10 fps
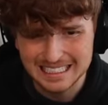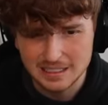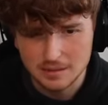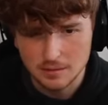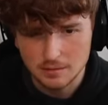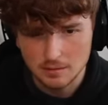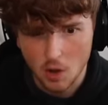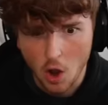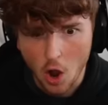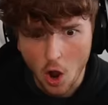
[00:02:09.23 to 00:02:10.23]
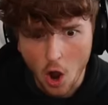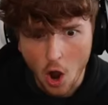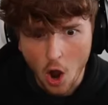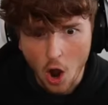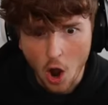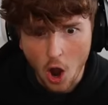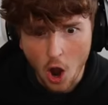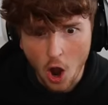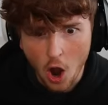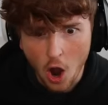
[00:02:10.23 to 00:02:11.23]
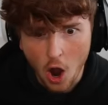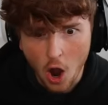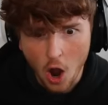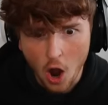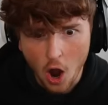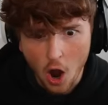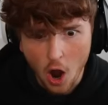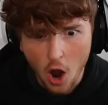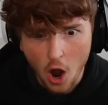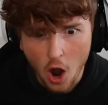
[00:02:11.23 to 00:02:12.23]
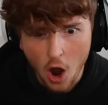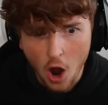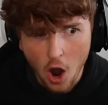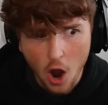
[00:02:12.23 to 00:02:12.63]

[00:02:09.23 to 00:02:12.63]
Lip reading: [no speech]